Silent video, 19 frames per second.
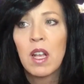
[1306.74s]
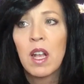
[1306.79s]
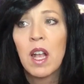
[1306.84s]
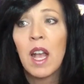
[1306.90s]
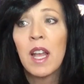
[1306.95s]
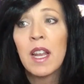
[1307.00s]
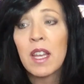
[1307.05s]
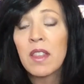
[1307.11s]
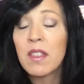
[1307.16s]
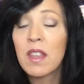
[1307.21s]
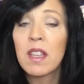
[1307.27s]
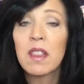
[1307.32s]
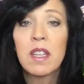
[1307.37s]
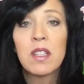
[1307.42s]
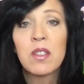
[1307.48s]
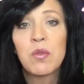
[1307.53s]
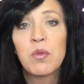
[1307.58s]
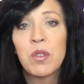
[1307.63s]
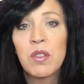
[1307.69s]
And I think
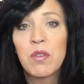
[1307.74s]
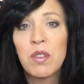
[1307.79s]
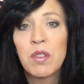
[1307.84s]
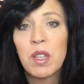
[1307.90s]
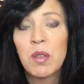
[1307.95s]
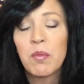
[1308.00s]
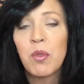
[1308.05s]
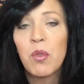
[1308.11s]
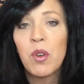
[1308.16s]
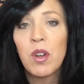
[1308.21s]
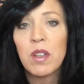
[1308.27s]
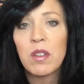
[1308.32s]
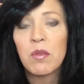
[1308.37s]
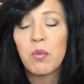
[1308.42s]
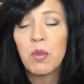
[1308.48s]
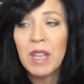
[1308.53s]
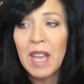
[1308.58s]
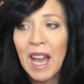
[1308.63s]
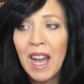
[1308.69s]
that's really really important.
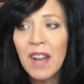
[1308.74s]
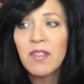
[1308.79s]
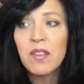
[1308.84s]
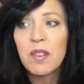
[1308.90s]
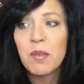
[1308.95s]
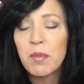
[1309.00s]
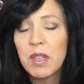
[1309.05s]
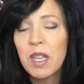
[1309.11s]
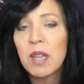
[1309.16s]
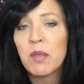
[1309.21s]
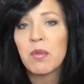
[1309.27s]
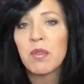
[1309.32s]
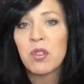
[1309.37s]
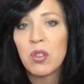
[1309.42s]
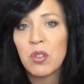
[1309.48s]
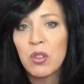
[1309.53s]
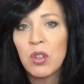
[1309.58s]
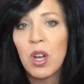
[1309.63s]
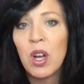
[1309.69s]
We have to be able
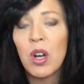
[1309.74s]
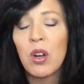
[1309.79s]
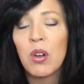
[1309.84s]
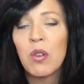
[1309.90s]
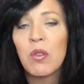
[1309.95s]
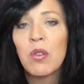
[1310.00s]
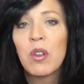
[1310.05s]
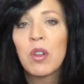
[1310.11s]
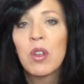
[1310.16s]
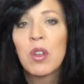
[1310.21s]
to know